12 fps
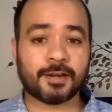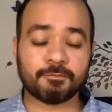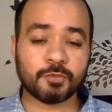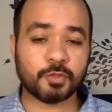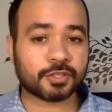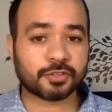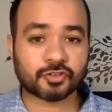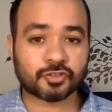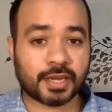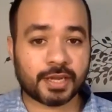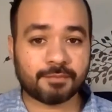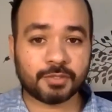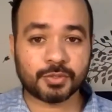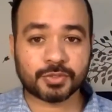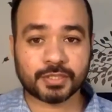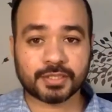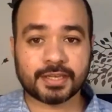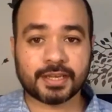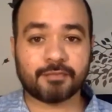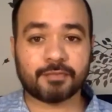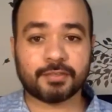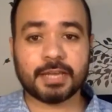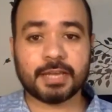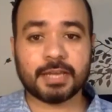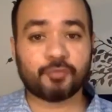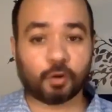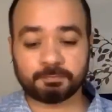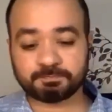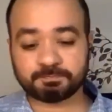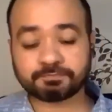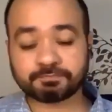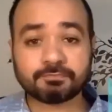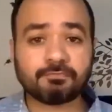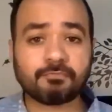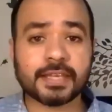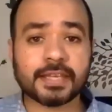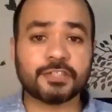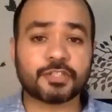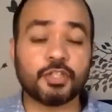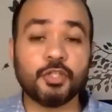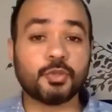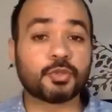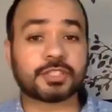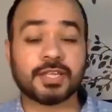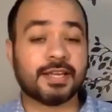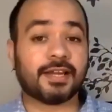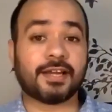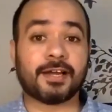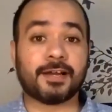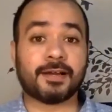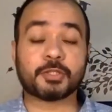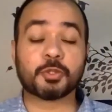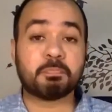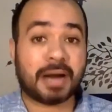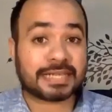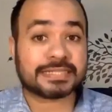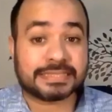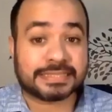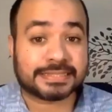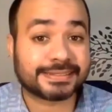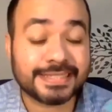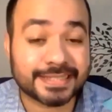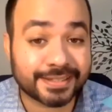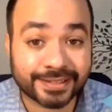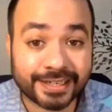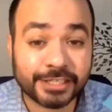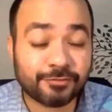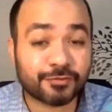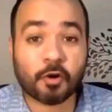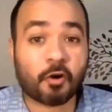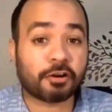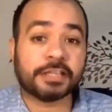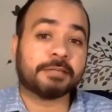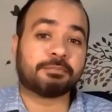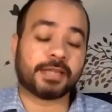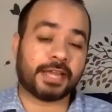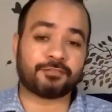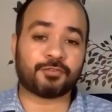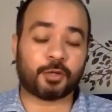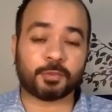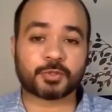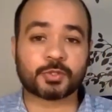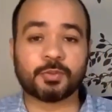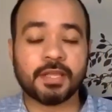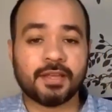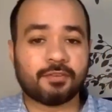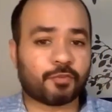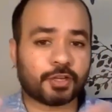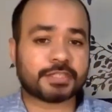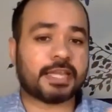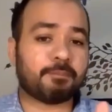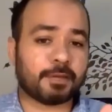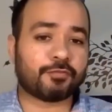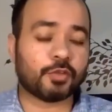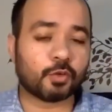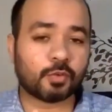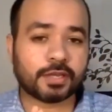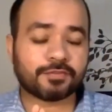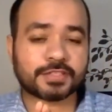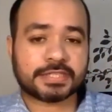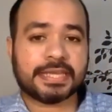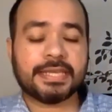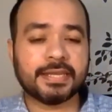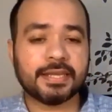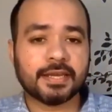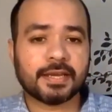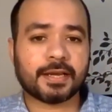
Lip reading: you can try using Canva. Number 4 is to use to master these live calling platforms. So for example, if you would have seen,